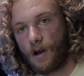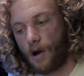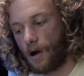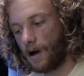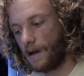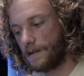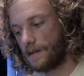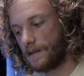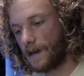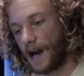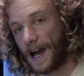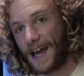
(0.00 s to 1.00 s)
on
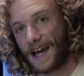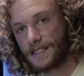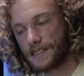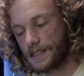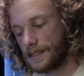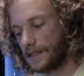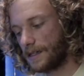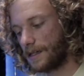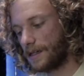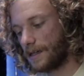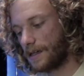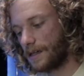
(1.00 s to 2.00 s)
the hi-hats,
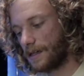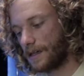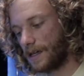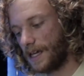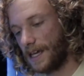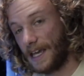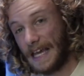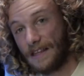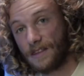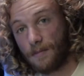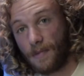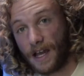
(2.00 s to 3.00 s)
it
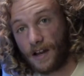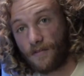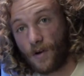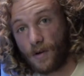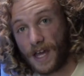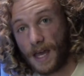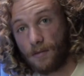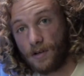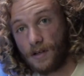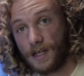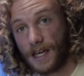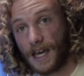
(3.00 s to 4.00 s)
hit the microphone
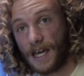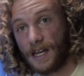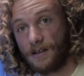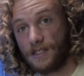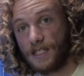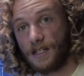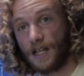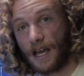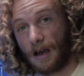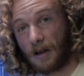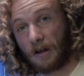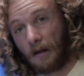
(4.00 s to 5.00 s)
cable and it did like a